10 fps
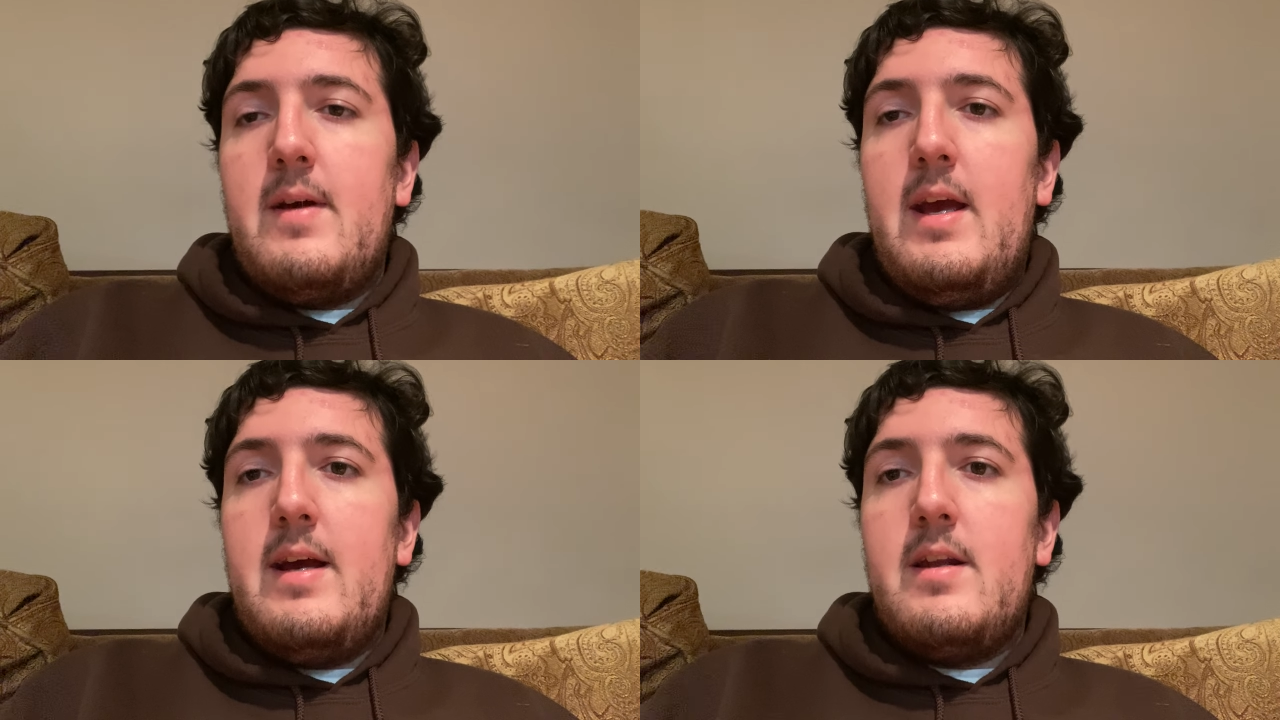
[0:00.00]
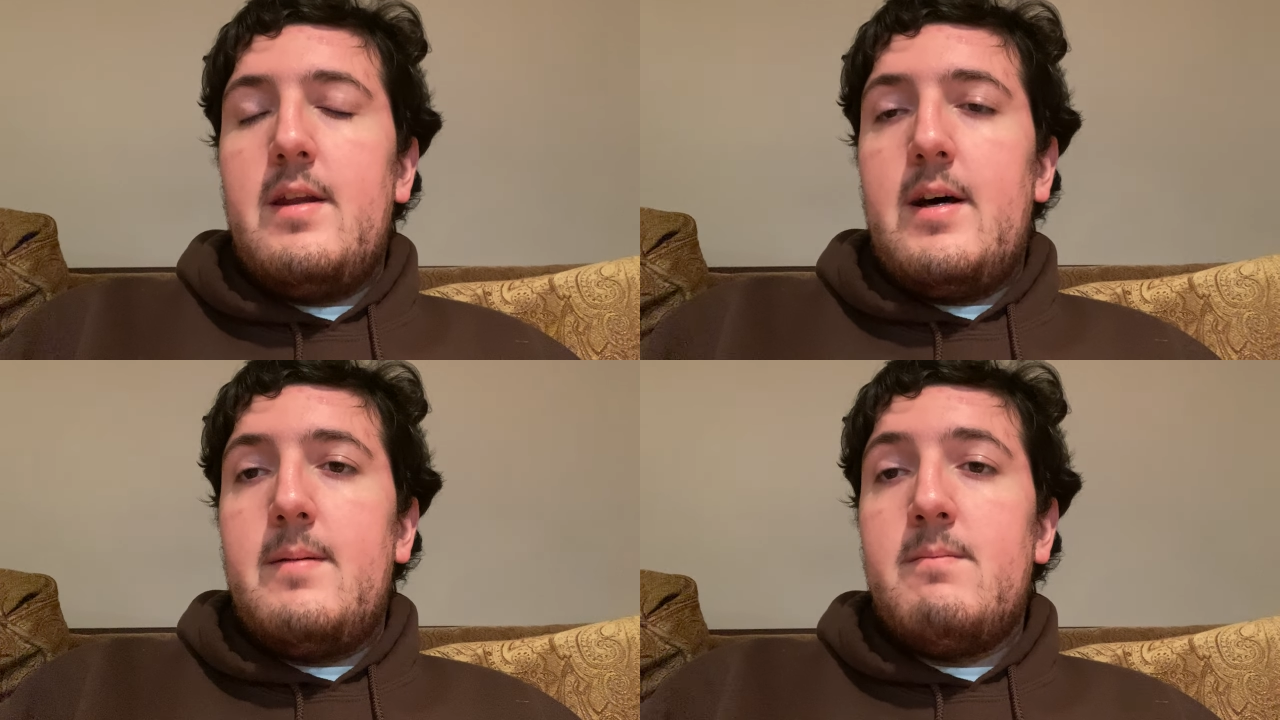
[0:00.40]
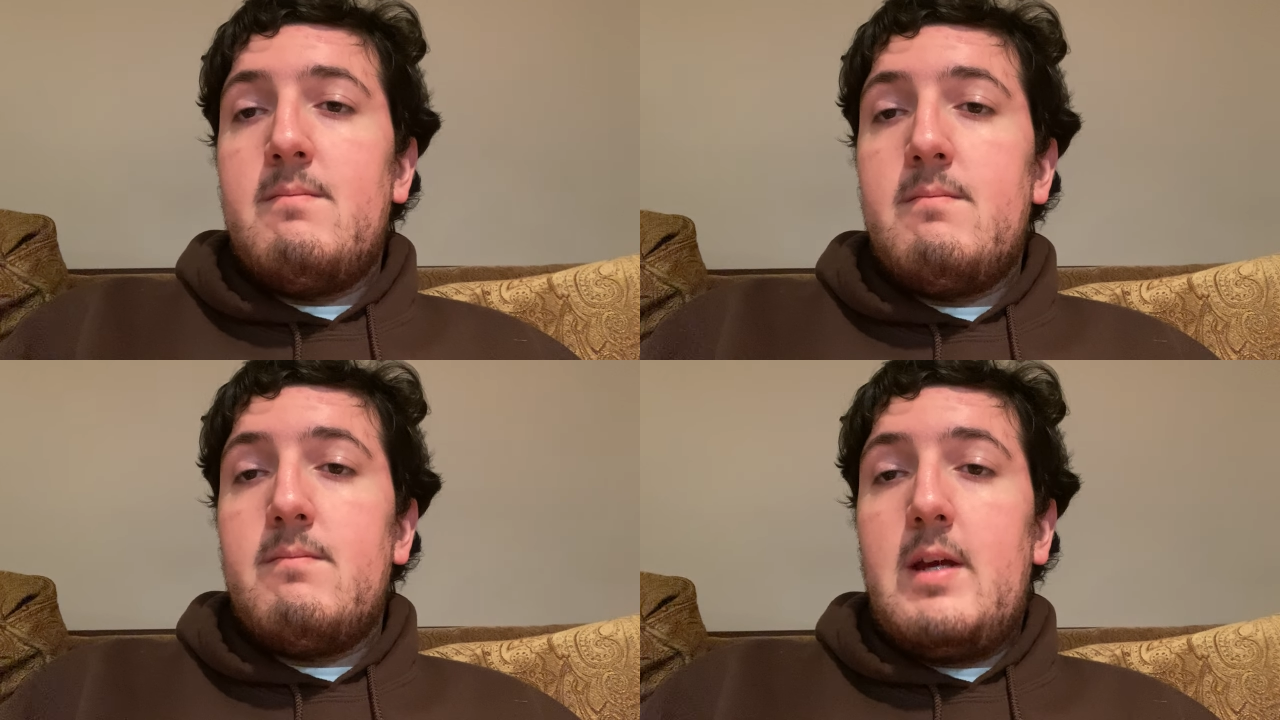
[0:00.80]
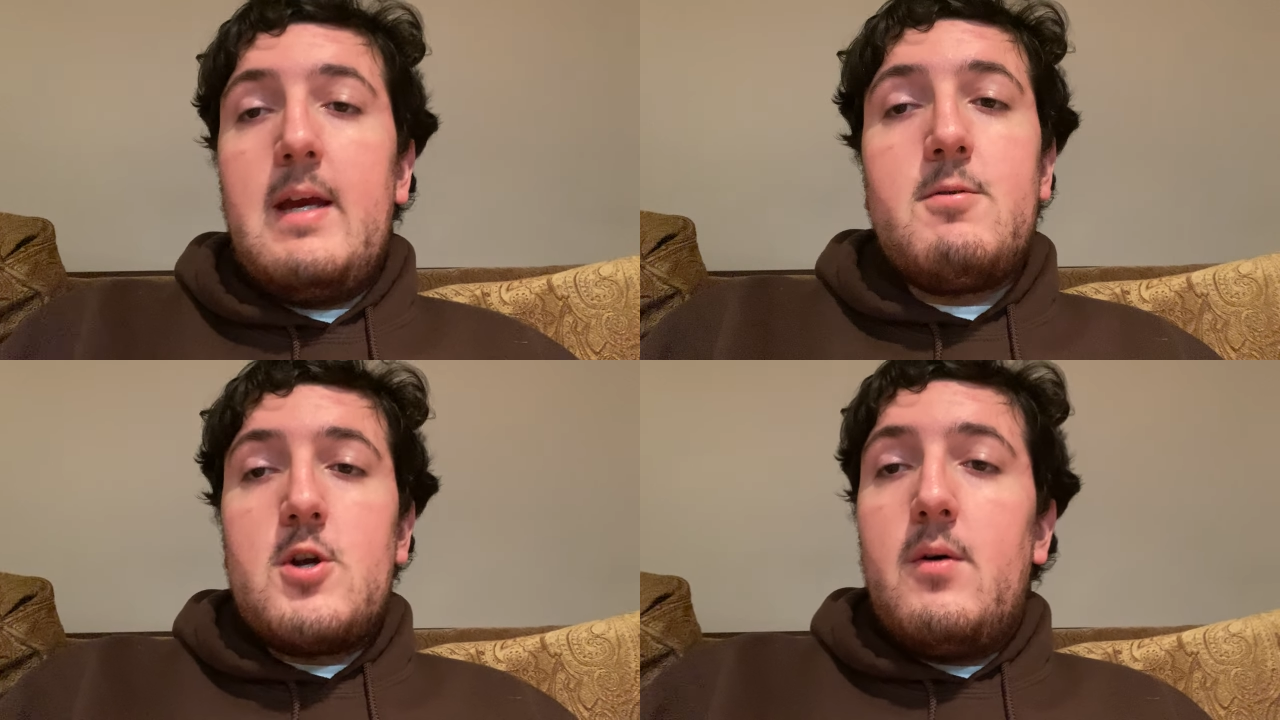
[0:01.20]
and um,
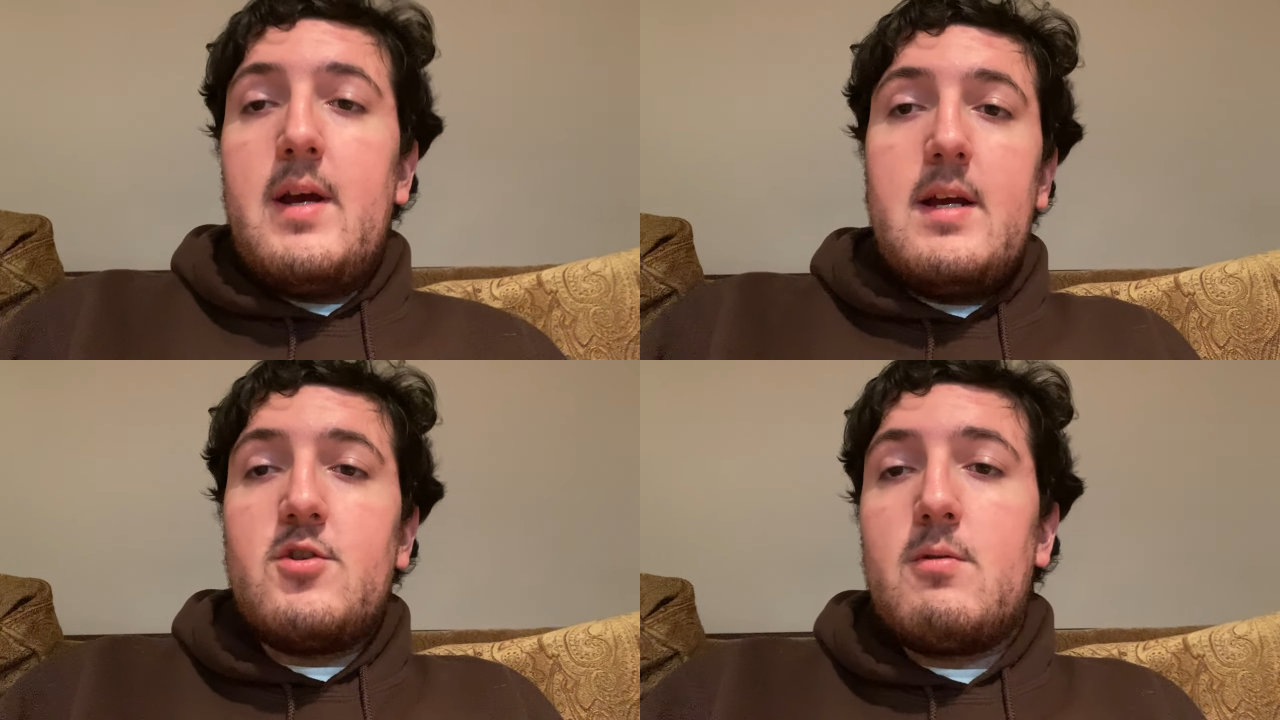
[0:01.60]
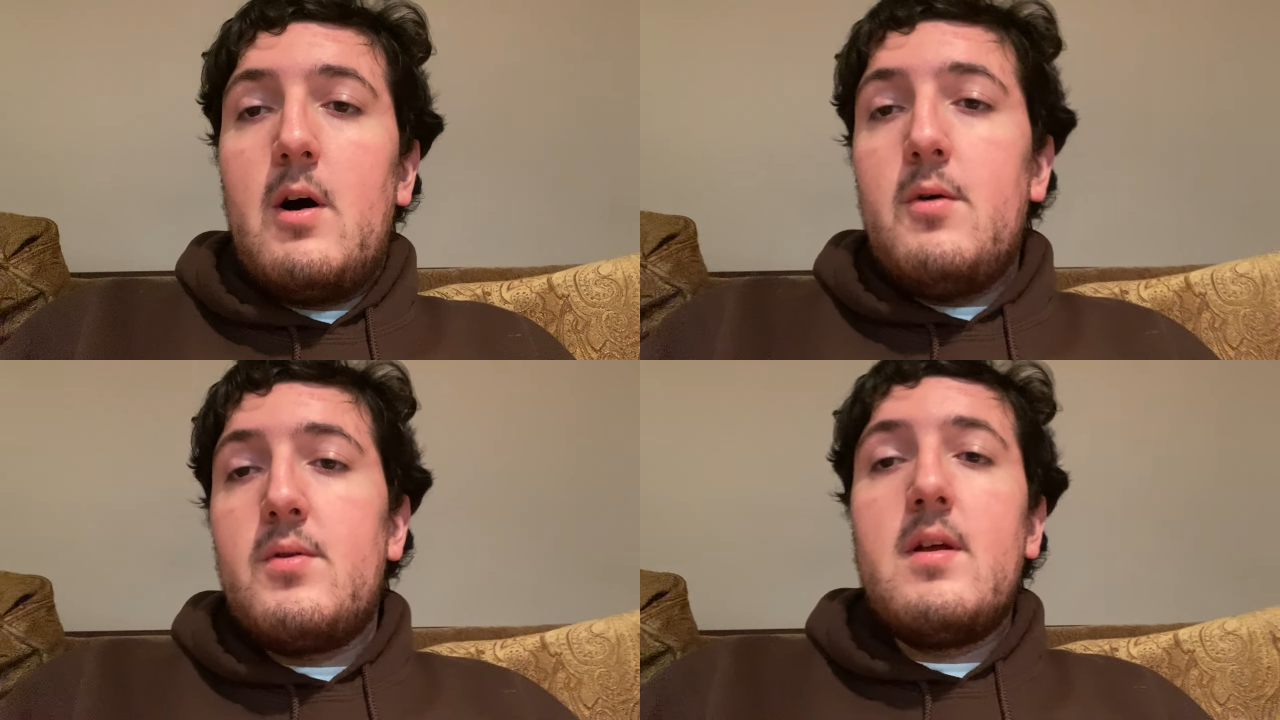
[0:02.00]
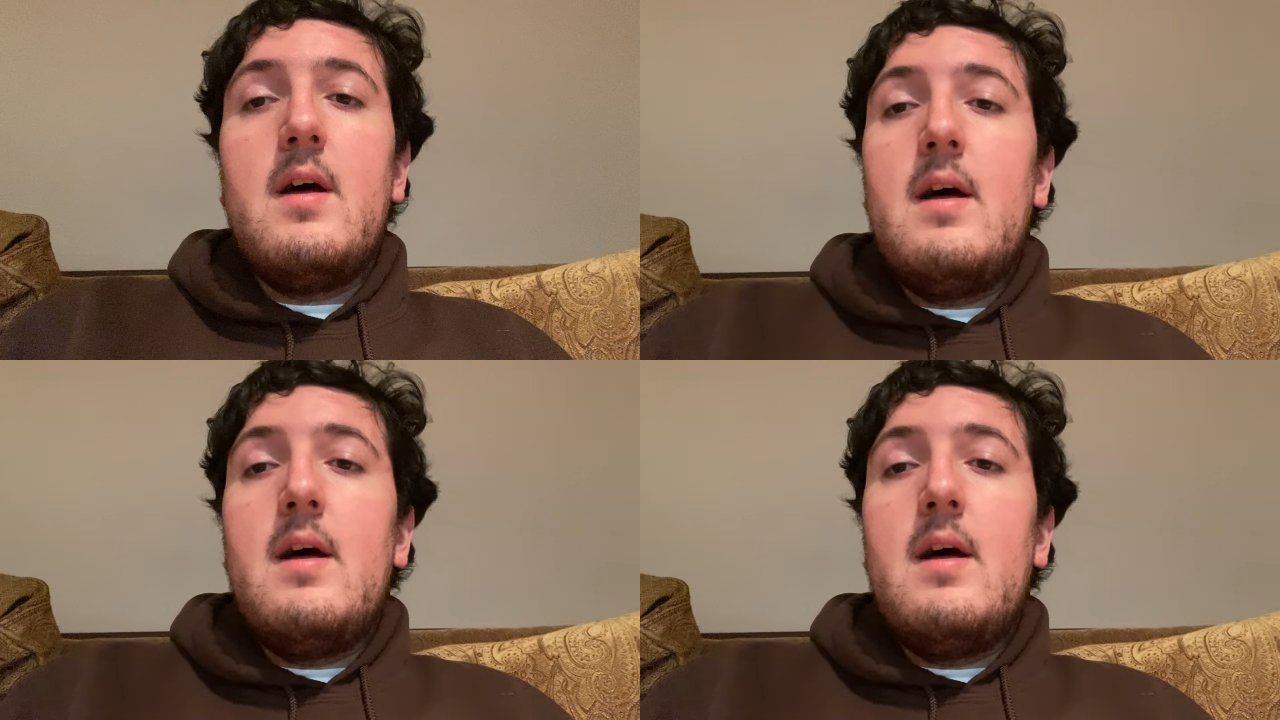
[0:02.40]
keep showing his growth.